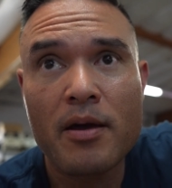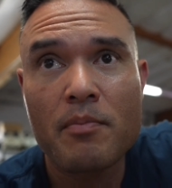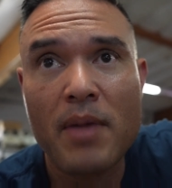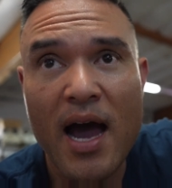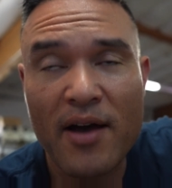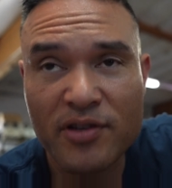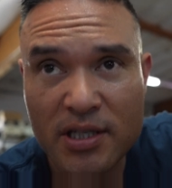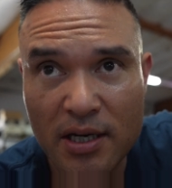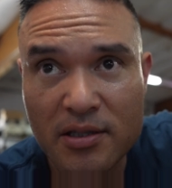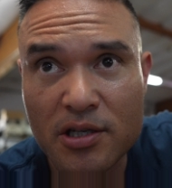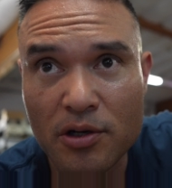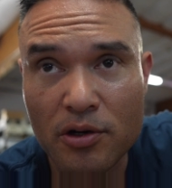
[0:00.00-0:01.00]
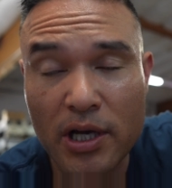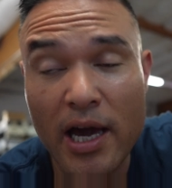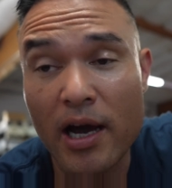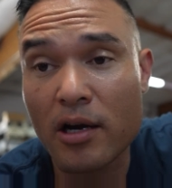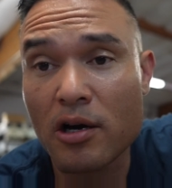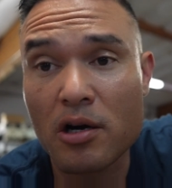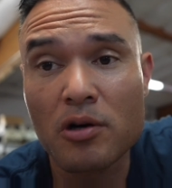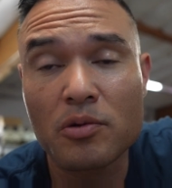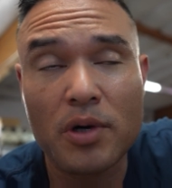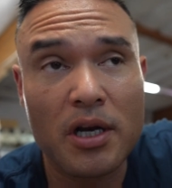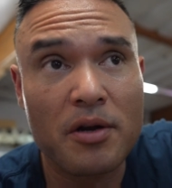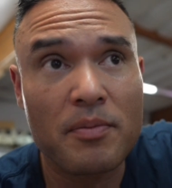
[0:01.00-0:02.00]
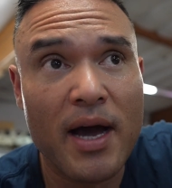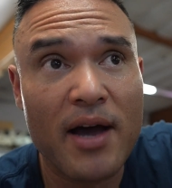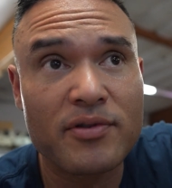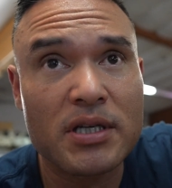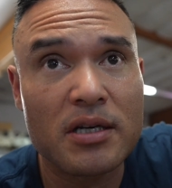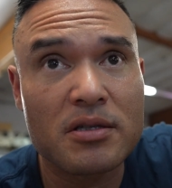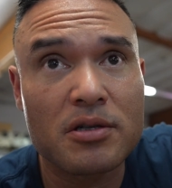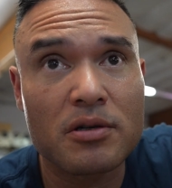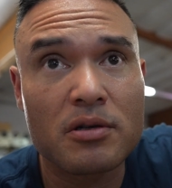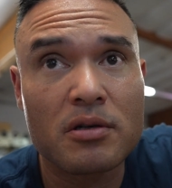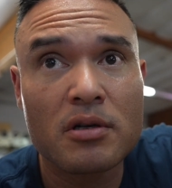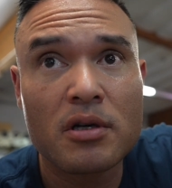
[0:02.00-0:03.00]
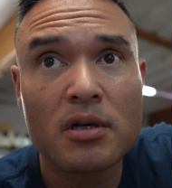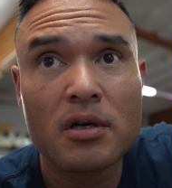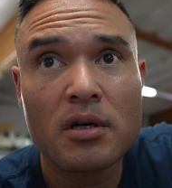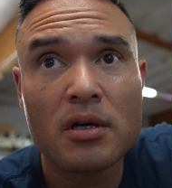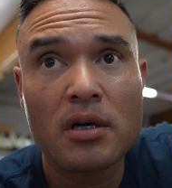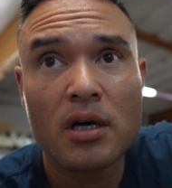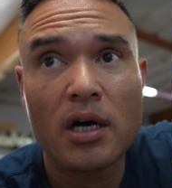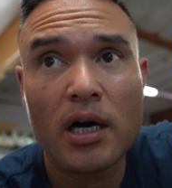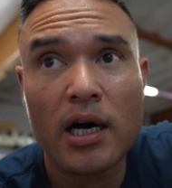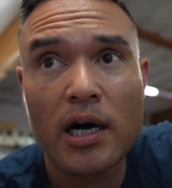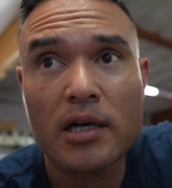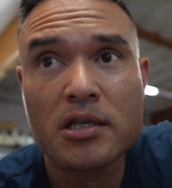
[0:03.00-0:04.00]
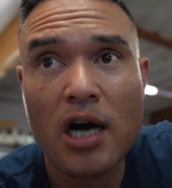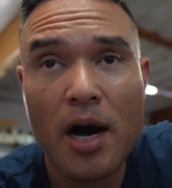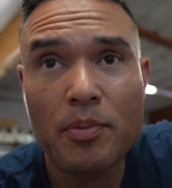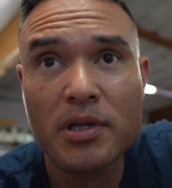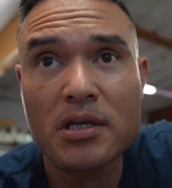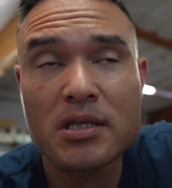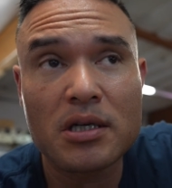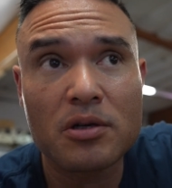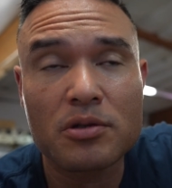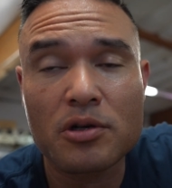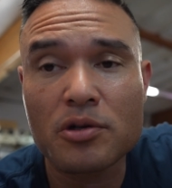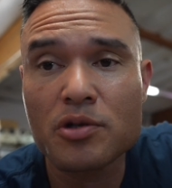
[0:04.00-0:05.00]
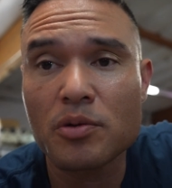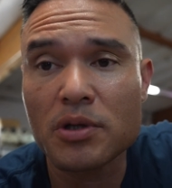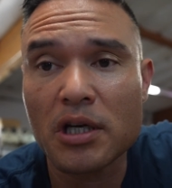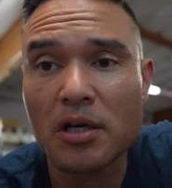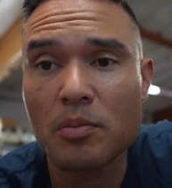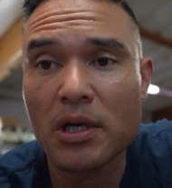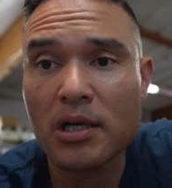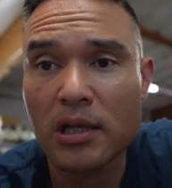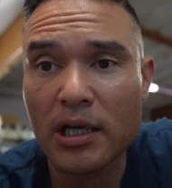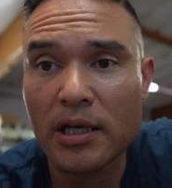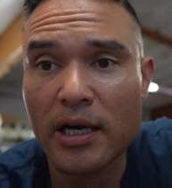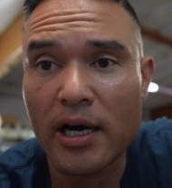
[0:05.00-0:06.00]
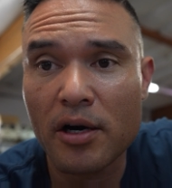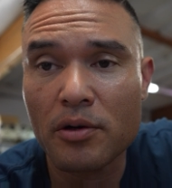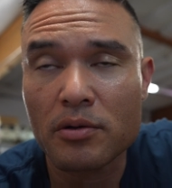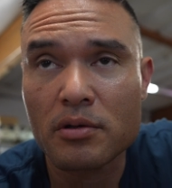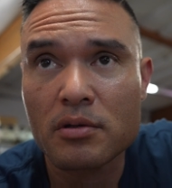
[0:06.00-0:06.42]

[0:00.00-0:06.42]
MAF sensor. Yeah, got all the way to the MAF sensor. Top of the cylinders will need to be cleaned out.